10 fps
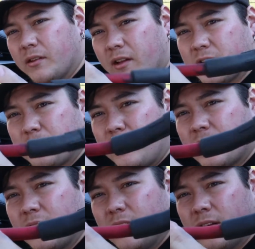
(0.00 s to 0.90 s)
This one
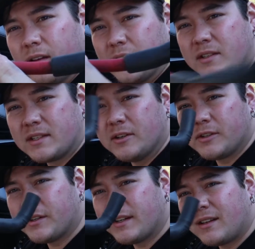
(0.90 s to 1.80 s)
is still
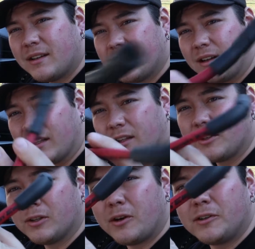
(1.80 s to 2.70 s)
good, a
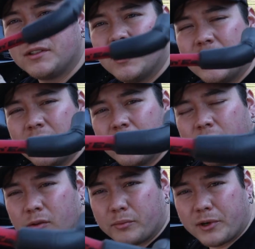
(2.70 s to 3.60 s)
little old.
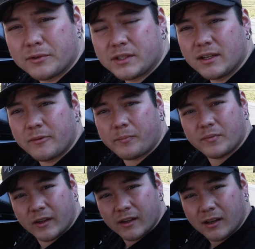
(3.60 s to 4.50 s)
Pro tip,
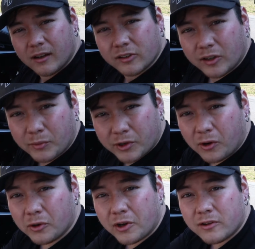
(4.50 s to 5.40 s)
I'm gonna
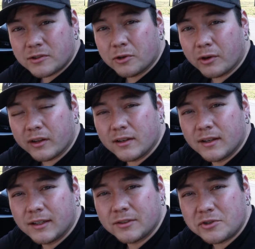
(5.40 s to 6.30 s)
hold on to it
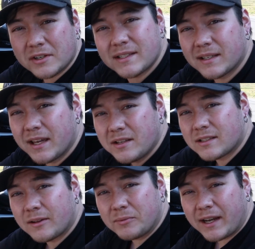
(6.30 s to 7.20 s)
just in case
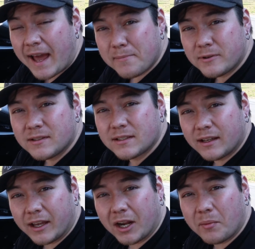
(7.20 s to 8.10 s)
something happens
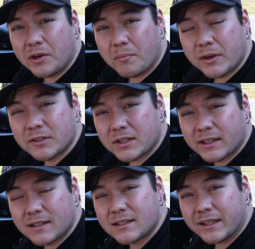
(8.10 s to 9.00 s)
and I'm in a pinch
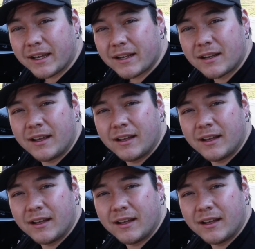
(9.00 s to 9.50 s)
like this again.